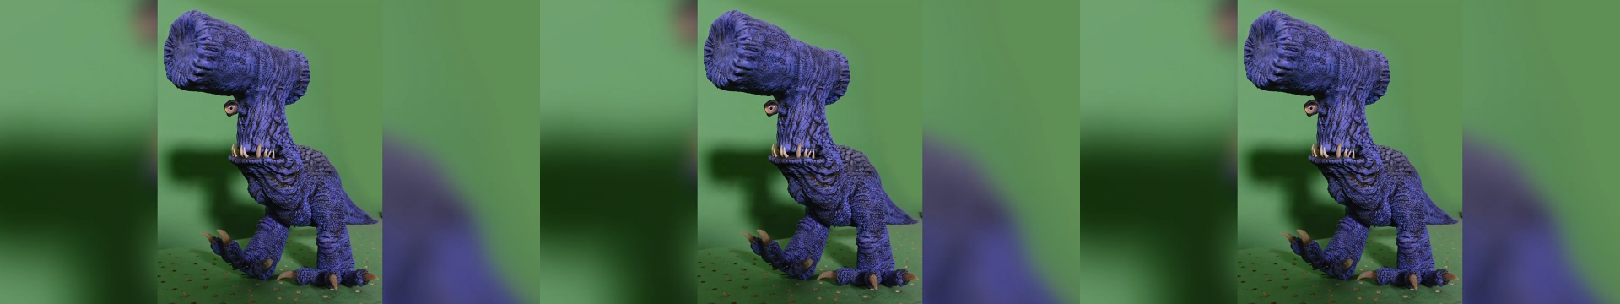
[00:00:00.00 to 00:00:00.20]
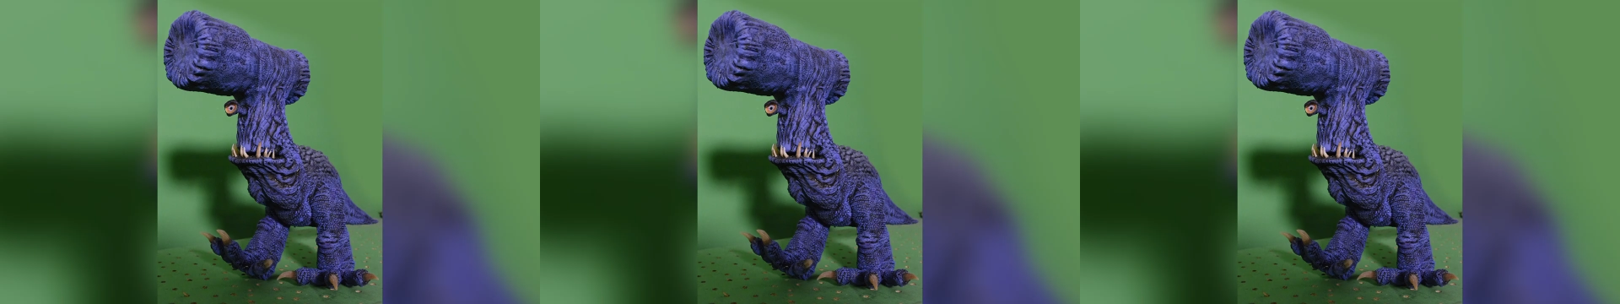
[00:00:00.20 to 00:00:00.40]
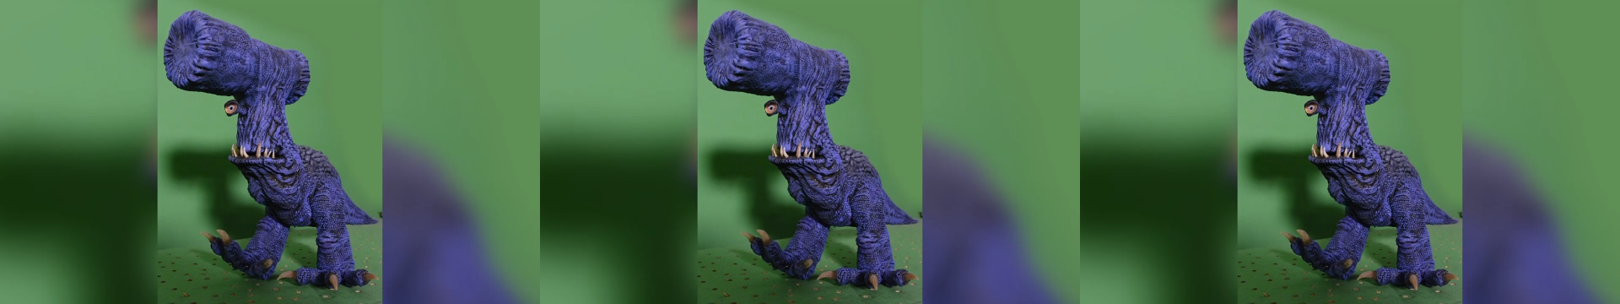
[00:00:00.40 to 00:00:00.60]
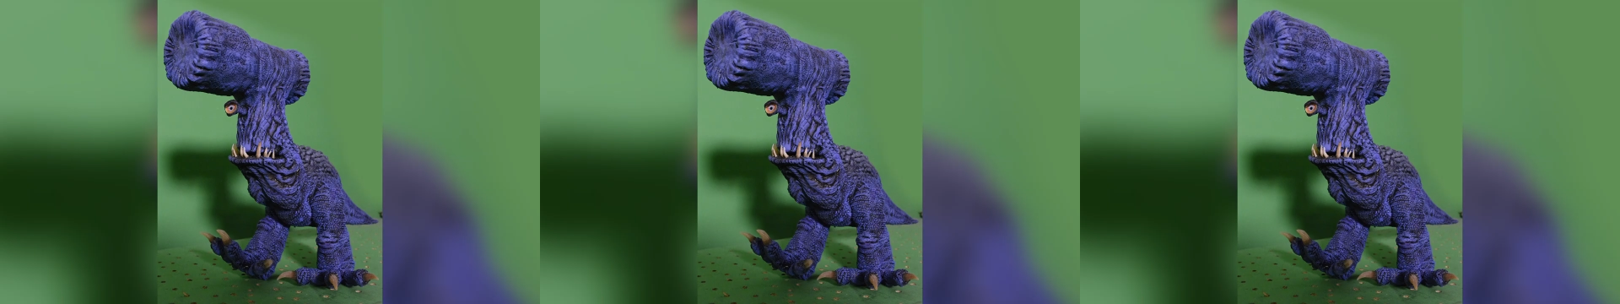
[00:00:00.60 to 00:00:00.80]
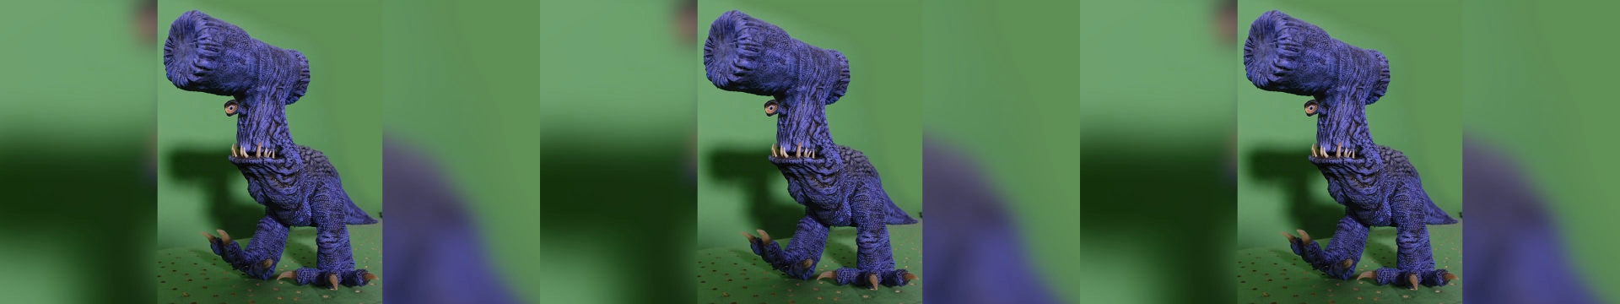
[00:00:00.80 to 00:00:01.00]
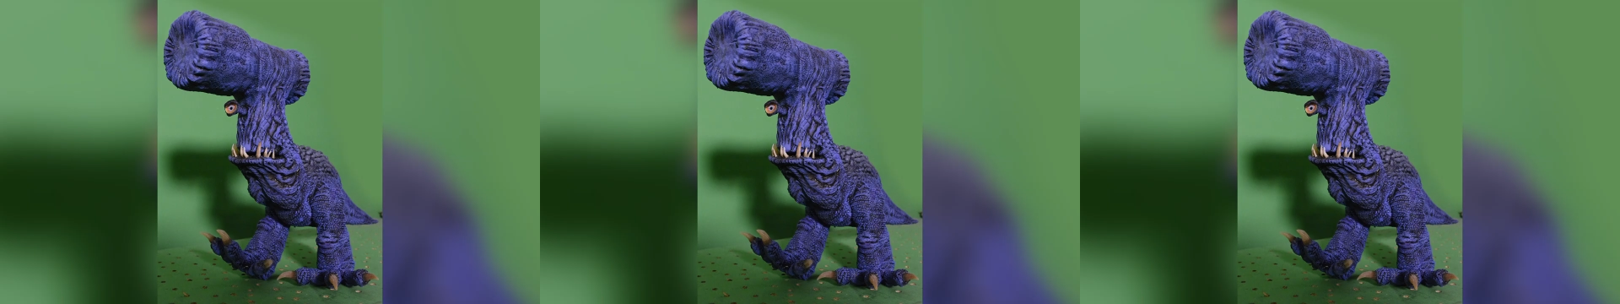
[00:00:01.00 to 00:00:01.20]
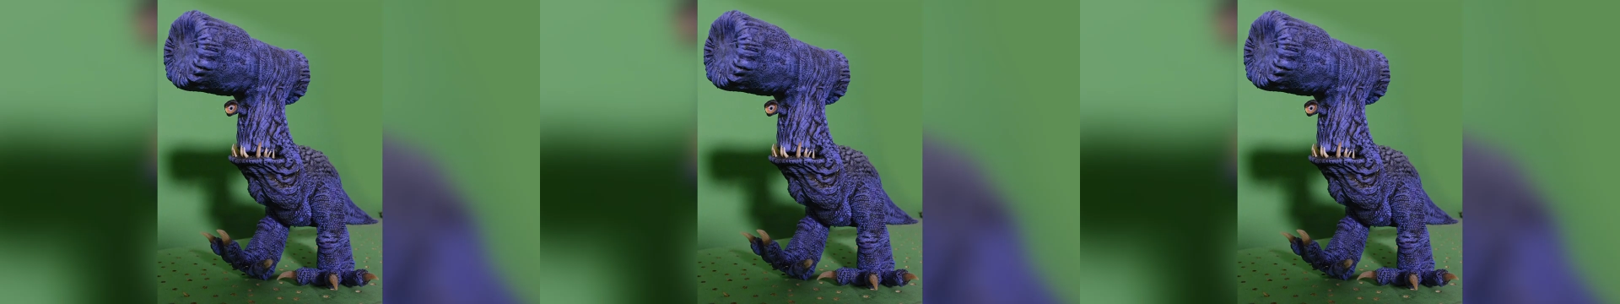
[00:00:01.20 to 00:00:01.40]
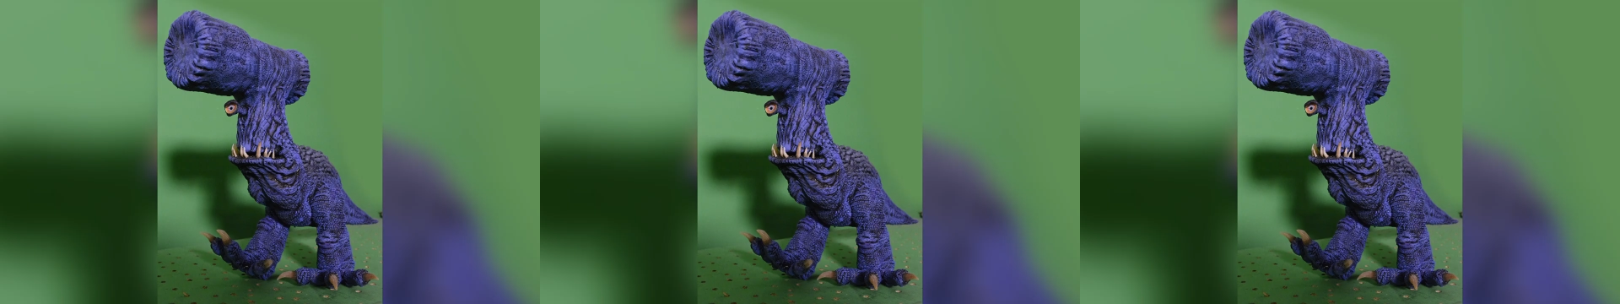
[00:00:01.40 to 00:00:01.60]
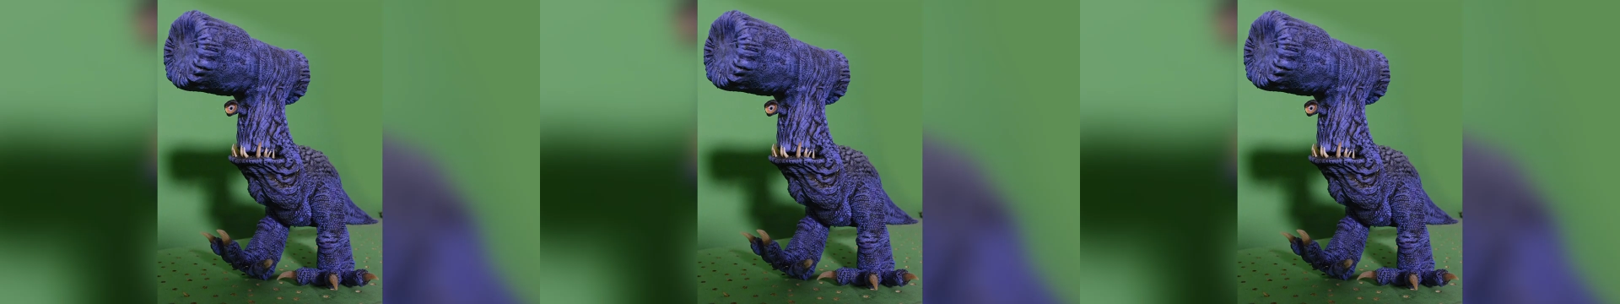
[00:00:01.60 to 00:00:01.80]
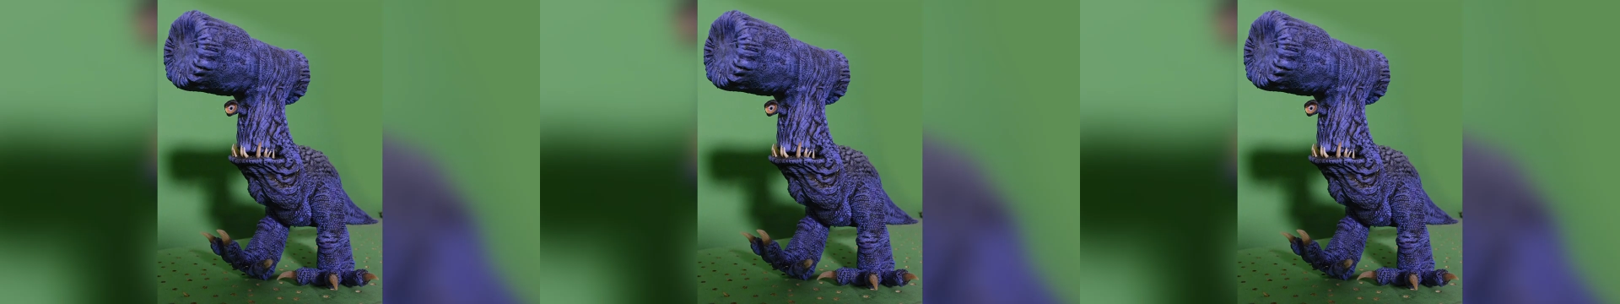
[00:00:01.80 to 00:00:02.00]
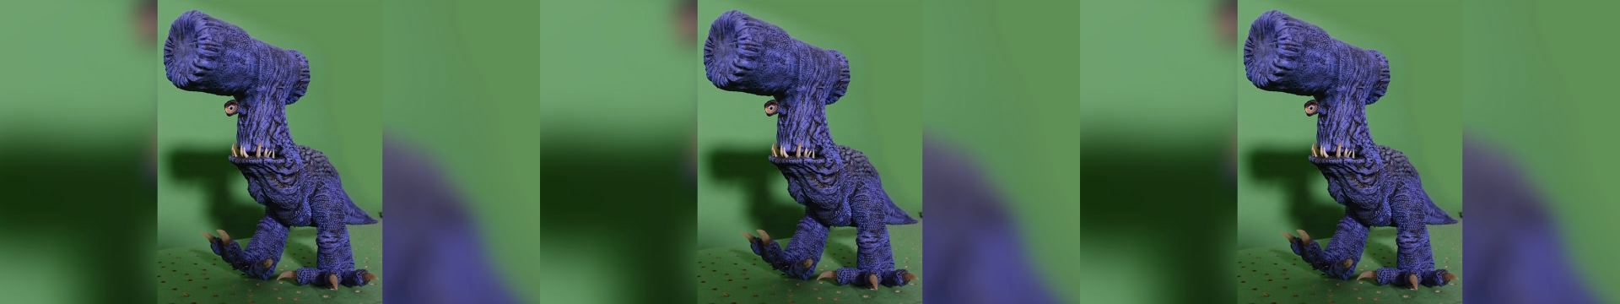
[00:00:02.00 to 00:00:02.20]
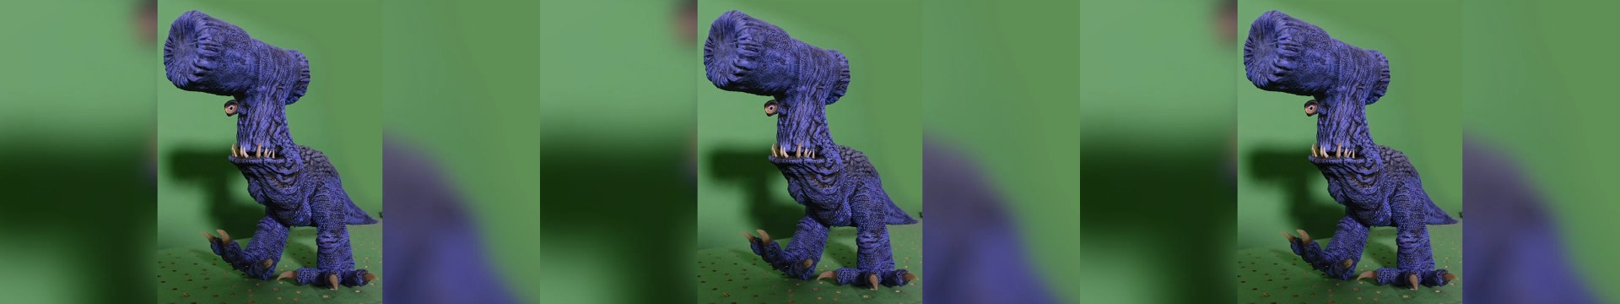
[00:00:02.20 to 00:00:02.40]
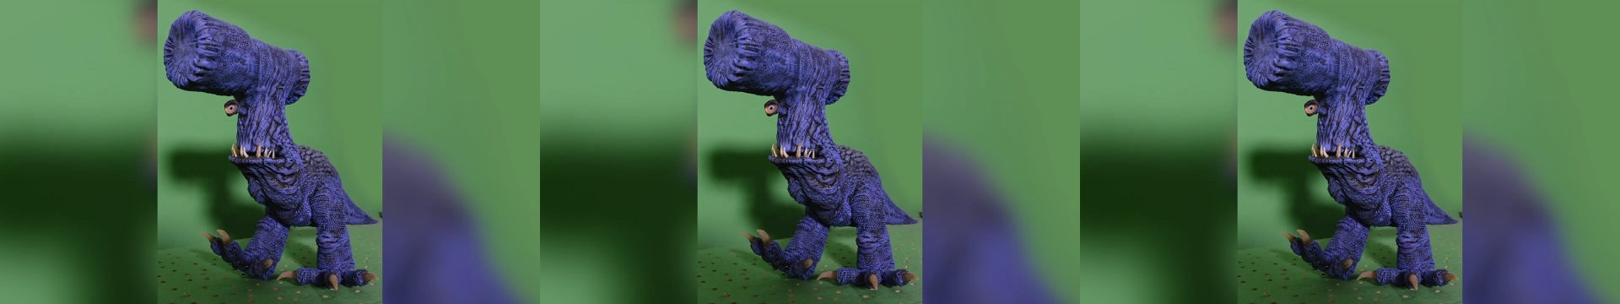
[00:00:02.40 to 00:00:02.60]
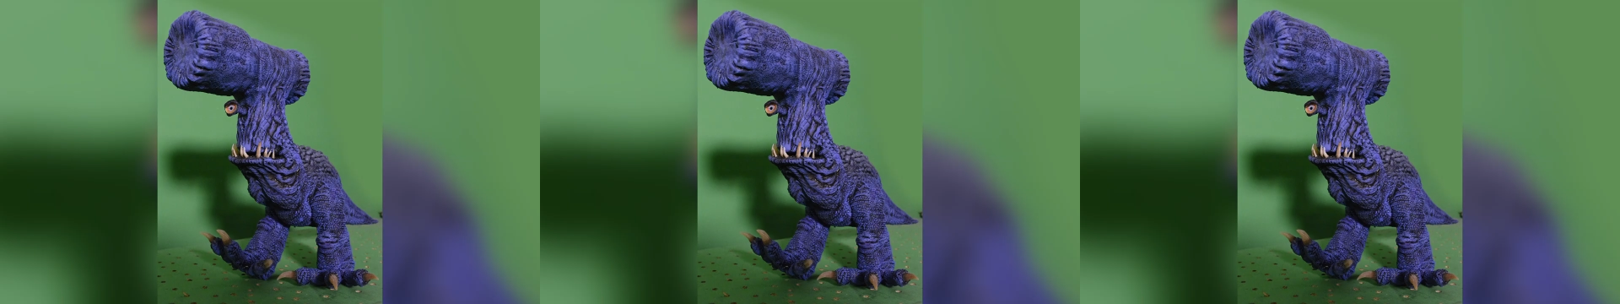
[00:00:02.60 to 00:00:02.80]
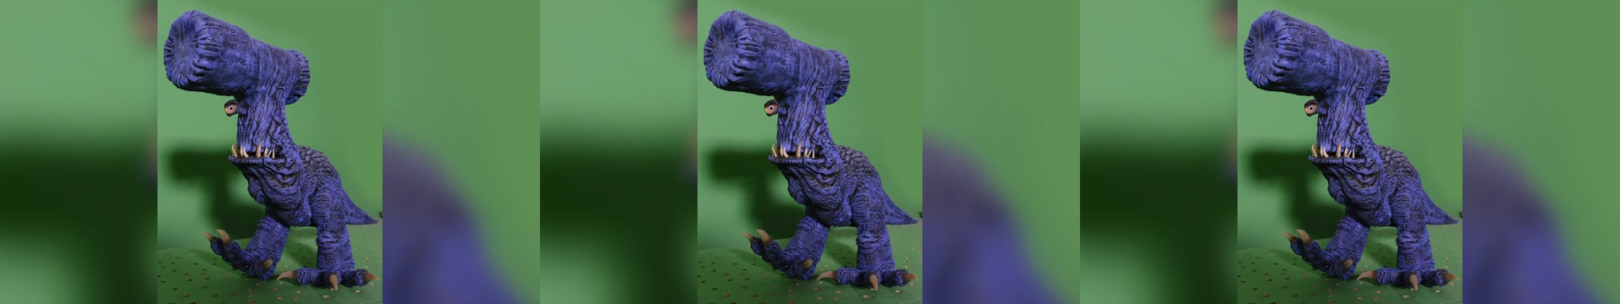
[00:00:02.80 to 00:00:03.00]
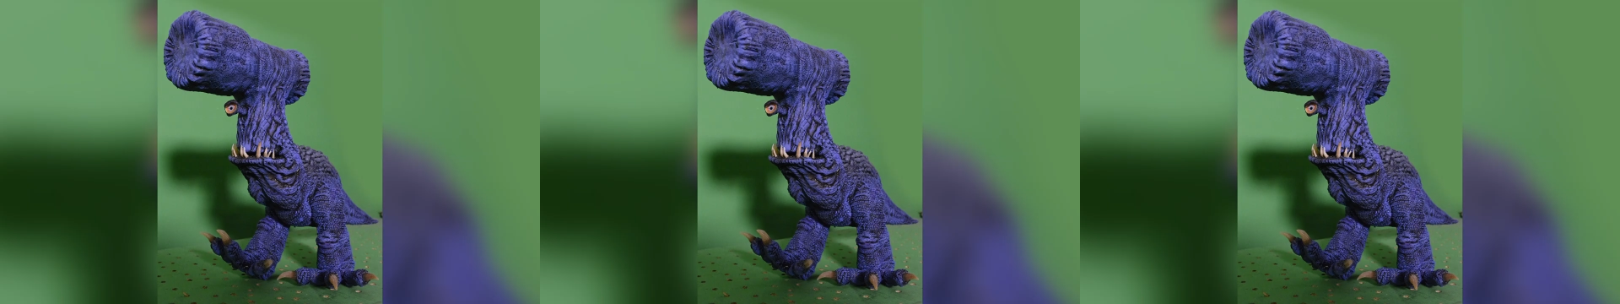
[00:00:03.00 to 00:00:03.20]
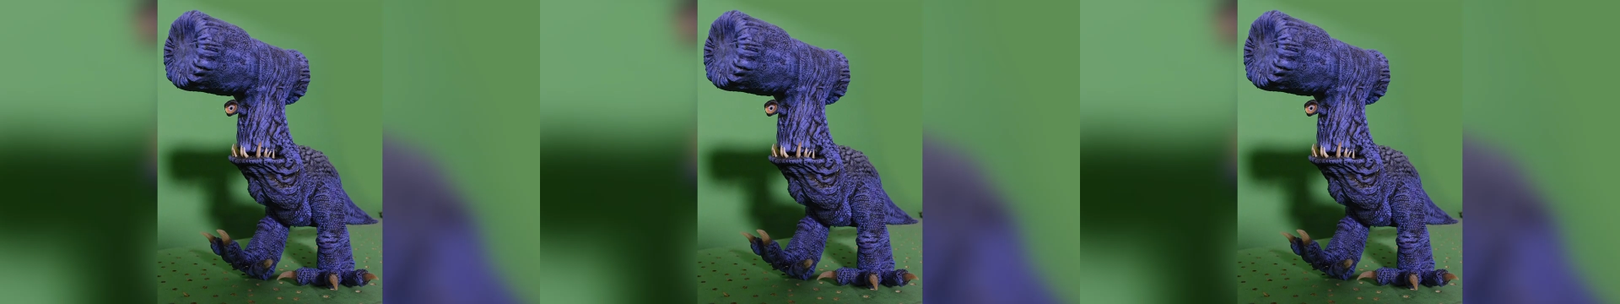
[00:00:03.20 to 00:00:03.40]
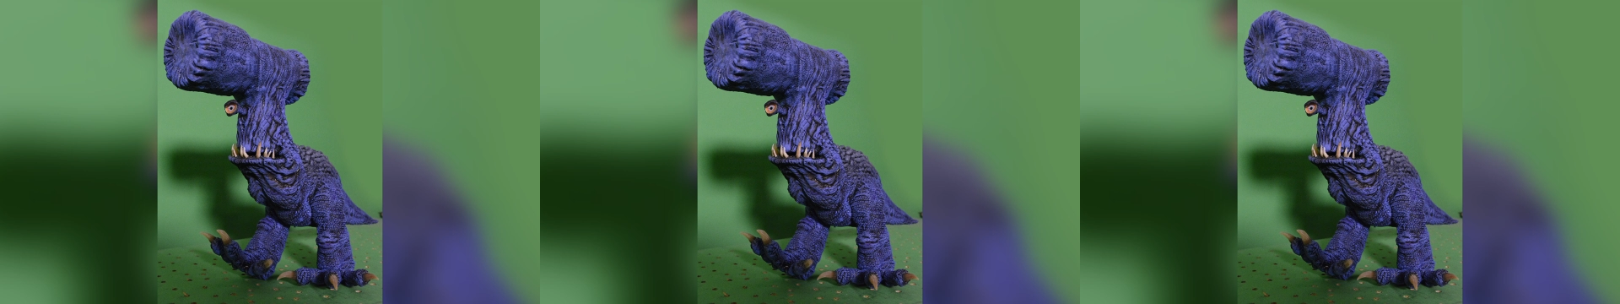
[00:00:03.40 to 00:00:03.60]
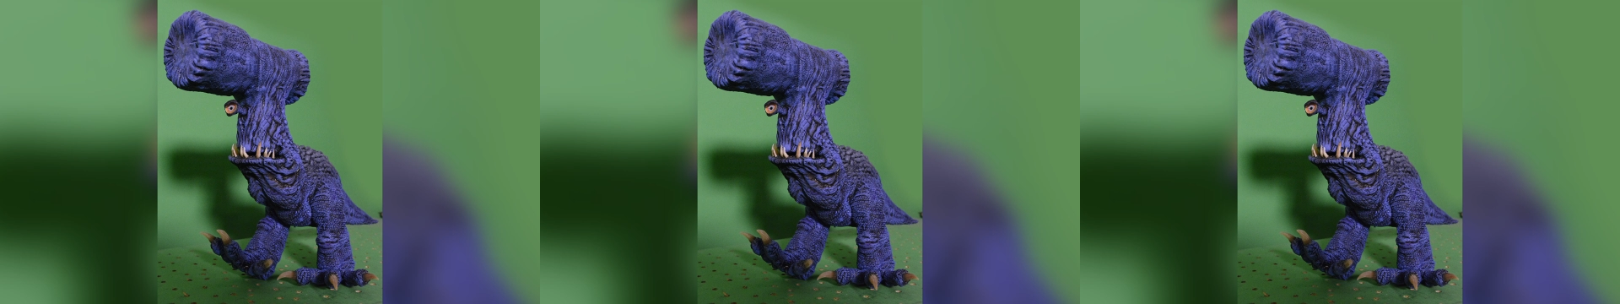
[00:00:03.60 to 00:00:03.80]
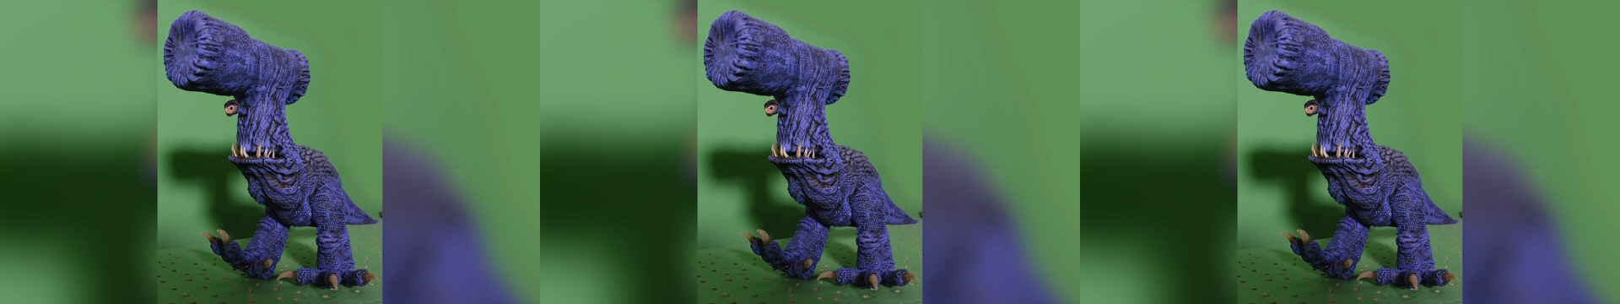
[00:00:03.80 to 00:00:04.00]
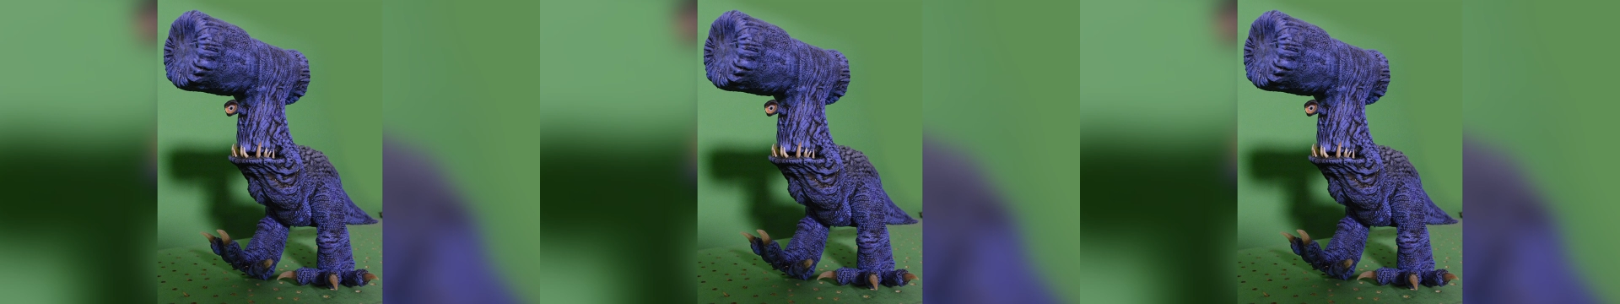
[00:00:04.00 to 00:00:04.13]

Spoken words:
No face is visible, so there are no lips to read.